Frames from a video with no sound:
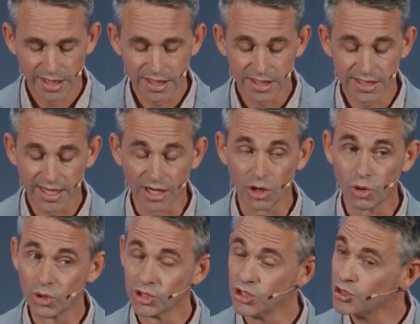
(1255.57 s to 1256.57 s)
He said,
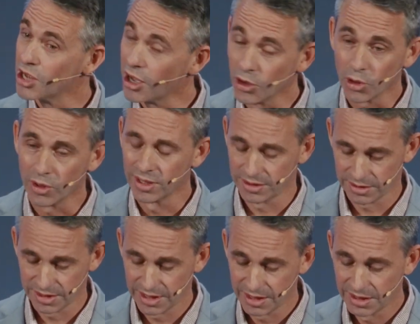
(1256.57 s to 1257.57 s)
Lord, you know,
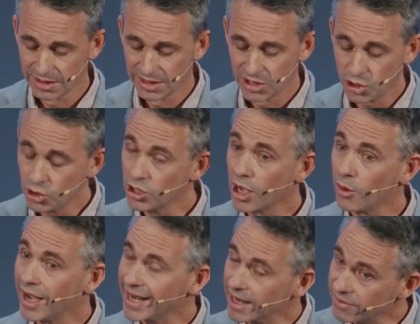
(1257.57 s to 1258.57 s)
you know
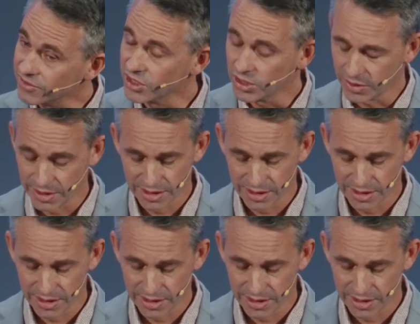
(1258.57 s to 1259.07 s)
I love you.